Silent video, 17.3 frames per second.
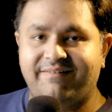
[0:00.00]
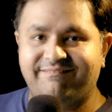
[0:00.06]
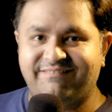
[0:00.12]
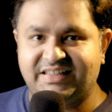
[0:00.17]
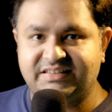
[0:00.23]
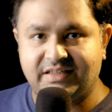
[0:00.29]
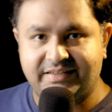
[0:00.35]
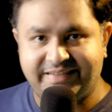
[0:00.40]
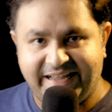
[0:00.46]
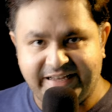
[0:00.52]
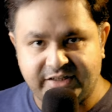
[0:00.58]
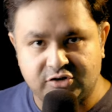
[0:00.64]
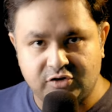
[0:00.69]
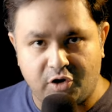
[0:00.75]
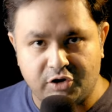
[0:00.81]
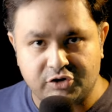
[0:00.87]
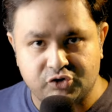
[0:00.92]
When the tech
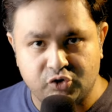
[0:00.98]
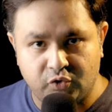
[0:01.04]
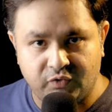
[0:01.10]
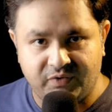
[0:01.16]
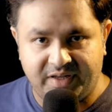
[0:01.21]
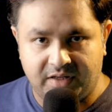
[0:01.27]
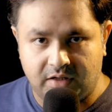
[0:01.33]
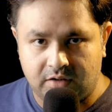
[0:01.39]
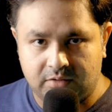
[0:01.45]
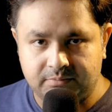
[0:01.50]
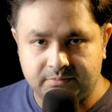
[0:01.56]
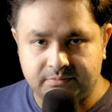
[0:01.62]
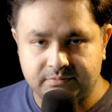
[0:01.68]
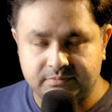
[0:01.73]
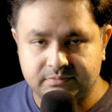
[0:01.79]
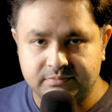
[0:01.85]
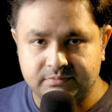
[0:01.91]
stocks do
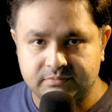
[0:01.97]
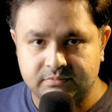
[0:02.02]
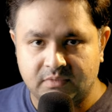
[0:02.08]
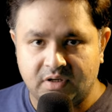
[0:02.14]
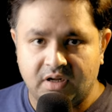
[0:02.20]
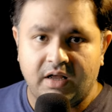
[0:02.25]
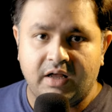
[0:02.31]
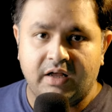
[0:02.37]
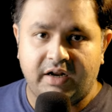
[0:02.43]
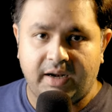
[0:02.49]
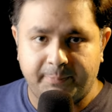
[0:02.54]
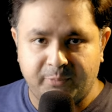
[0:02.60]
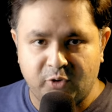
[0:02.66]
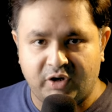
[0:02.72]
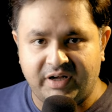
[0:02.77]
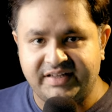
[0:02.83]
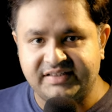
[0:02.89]
well,
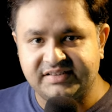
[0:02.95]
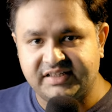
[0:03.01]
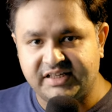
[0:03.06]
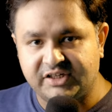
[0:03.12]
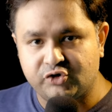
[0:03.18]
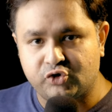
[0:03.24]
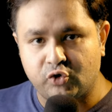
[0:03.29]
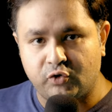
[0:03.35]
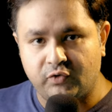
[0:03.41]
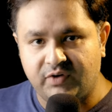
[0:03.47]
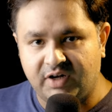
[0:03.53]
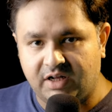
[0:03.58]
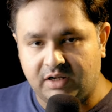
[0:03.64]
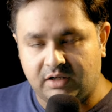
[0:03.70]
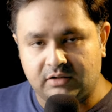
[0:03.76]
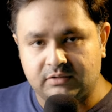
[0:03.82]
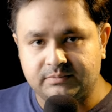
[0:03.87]
cryptocurrencies do
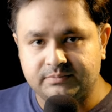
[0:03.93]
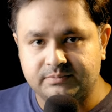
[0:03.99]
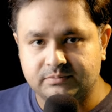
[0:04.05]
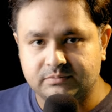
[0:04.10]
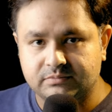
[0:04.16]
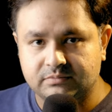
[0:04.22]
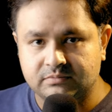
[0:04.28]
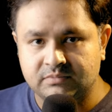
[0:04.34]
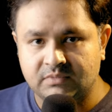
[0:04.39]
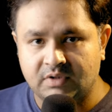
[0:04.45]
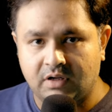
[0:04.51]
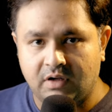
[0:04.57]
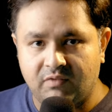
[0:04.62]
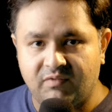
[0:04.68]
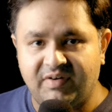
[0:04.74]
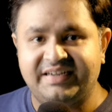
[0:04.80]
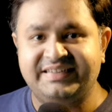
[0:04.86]
well.
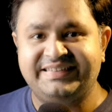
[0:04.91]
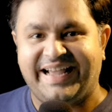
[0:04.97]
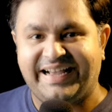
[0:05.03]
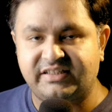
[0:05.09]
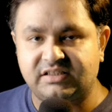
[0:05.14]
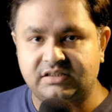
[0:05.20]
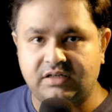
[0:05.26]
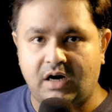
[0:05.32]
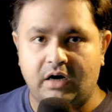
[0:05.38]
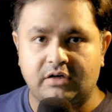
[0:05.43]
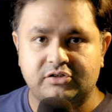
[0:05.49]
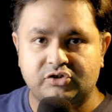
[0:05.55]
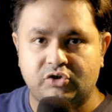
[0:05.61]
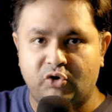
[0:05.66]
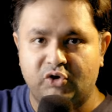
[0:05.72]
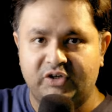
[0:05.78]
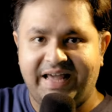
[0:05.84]
When tech
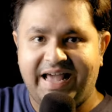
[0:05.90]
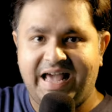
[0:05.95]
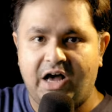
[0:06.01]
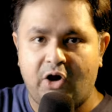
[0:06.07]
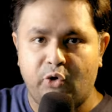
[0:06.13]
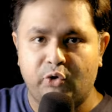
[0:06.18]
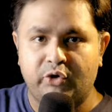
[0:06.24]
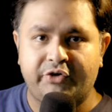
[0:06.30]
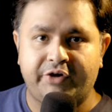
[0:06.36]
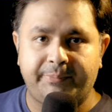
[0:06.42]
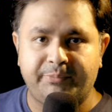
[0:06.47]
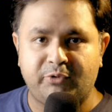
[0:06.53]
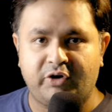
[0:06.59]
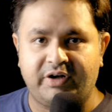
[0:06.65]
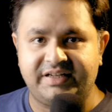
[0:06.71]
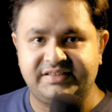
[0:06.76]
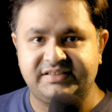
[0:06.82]
stocks go down,
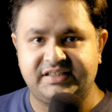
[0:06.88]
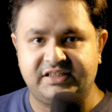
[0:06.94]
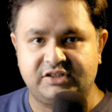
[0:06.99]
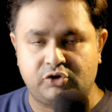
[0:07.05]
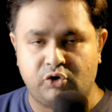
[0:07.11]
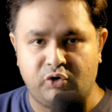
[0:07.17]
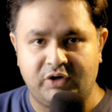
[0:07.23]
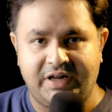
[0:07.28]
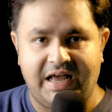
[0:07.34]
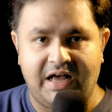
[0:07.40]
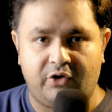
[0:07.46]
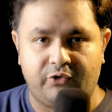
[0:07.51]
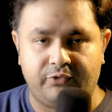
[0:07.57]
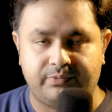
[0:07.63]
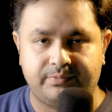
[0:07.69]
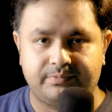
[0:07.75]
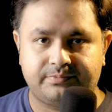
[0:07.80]
cryptocurrencies go
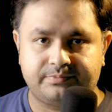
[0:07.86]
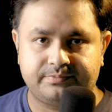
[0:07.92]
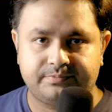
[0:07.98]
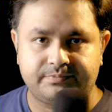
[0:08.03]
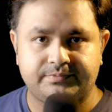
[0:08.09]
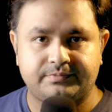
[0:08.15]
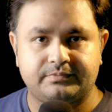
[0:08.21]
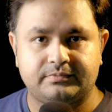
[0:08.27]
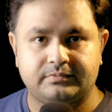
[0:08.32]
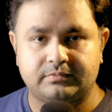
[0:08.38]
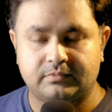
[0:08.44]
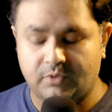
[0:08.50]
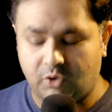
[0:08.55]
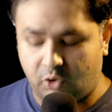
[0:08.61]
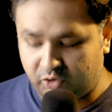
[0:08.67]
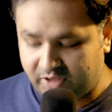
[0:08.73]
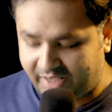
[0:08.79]
down.
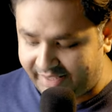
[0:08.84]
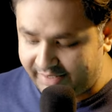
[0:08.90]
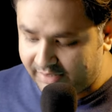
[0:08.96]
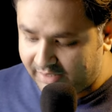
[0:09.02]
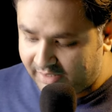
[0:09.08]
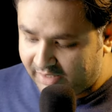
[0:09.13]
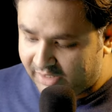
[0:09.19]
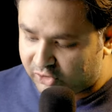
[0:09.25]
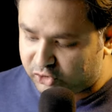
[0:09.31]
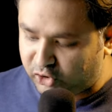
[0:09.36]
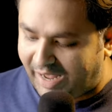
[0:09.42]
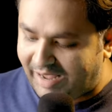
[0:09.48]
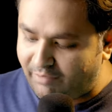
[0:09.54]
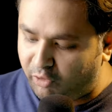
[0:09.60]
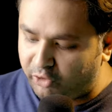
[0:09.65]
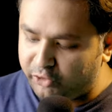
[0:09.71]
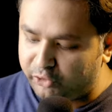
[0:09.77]
Okay? So
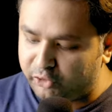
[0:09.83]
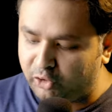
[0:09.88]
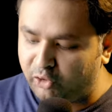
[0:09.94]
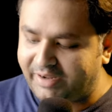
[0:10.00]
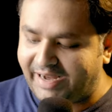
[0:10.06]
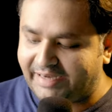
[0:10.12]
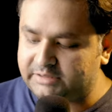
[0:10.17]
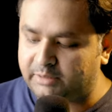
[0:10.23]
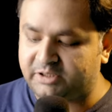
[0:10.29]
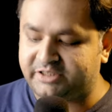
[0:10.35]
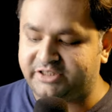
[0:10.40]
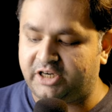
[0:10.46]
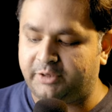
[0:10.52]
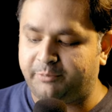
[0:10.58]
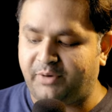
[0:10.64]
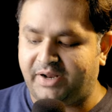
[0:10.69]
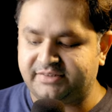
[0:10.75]
I want you to look at the
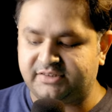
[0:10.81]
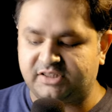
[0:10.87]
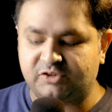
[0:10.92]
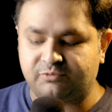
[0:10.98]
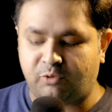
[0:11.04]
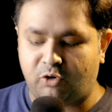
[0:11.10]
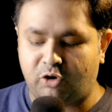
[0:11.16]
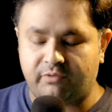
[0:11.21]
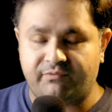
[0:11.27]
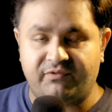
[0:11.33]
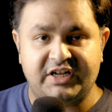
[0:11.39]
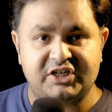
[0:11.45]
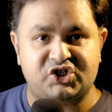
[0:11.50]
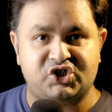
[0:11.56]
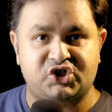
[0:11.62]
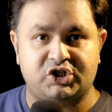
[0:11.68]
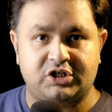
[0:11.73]
share prices for
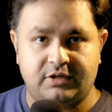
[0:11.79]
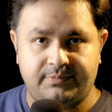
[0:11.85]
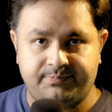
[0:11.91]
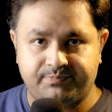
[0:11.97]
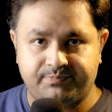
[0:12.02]
Wish.